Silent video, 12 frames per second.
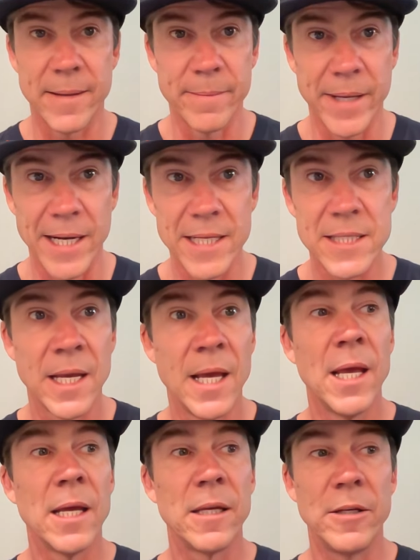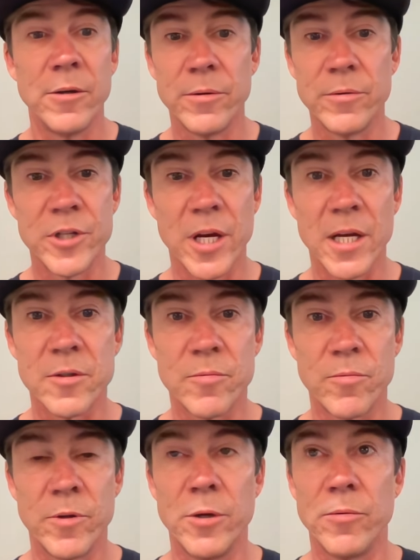minutes, you
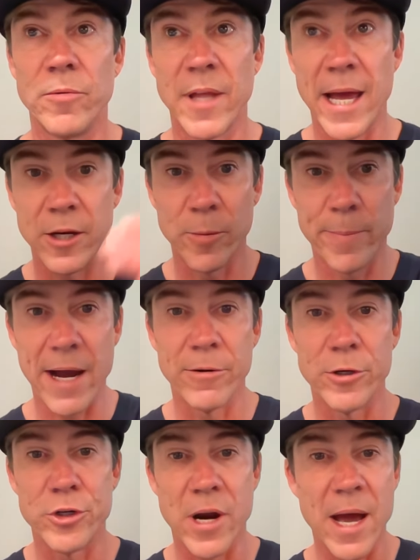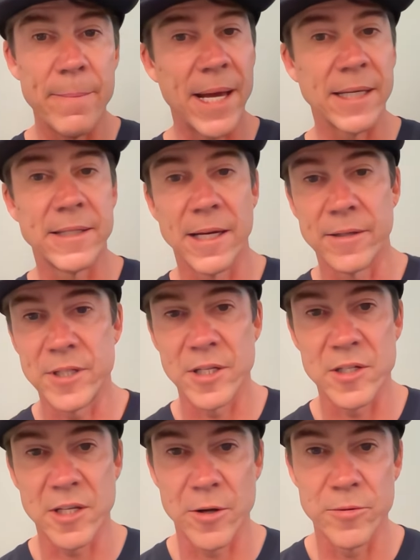let your power drop back down to
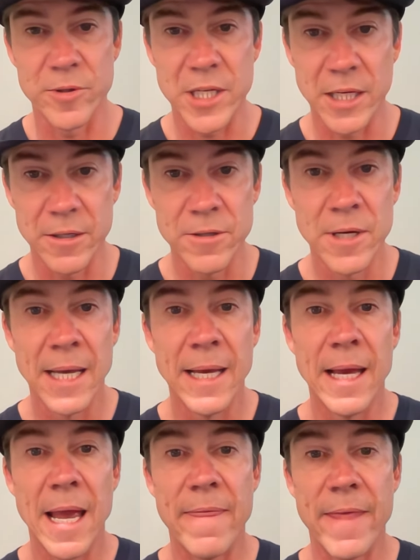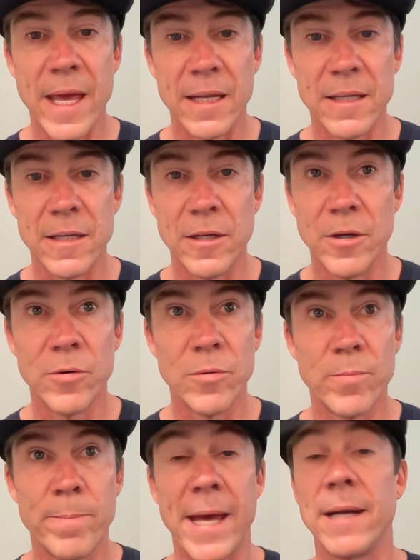zone 2. And then
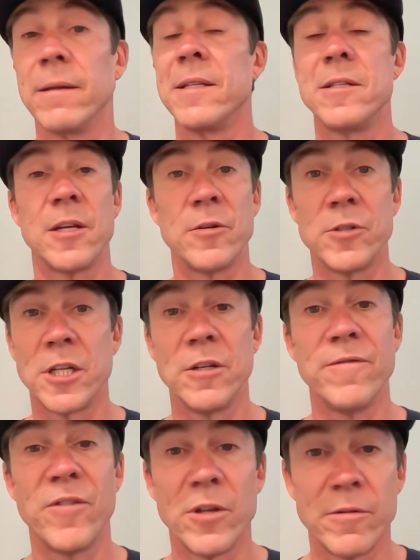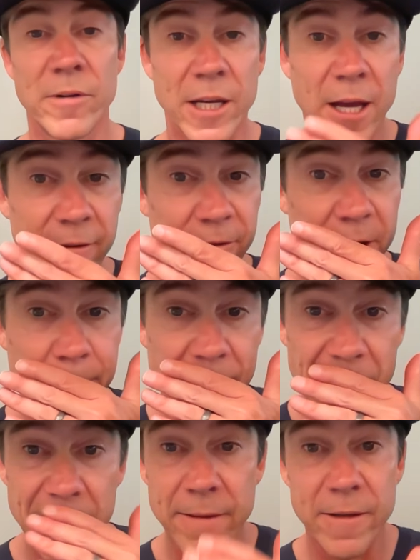you pedal in zone 2 for the recovery
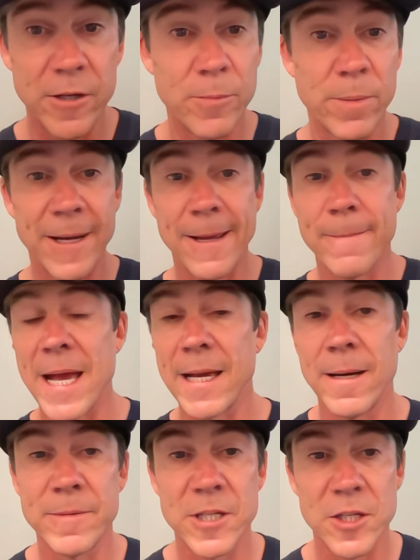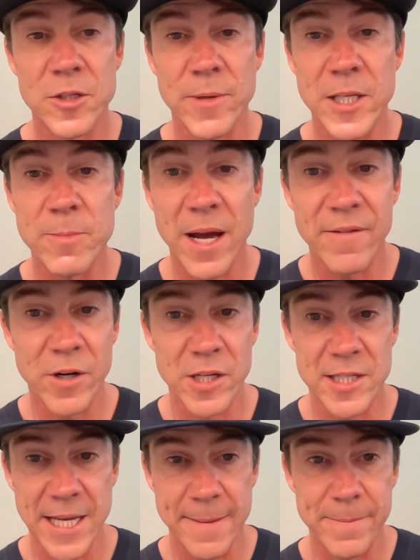period. And then you bring it back up to a sweet spot, for
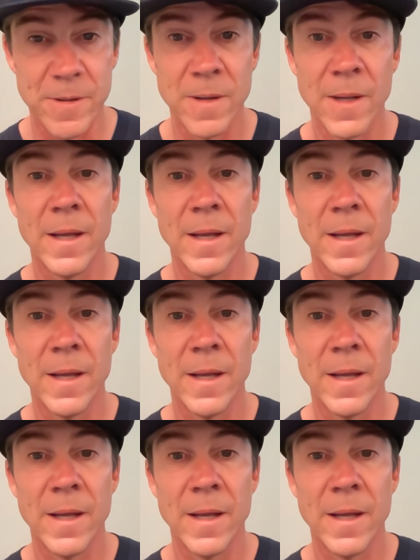example,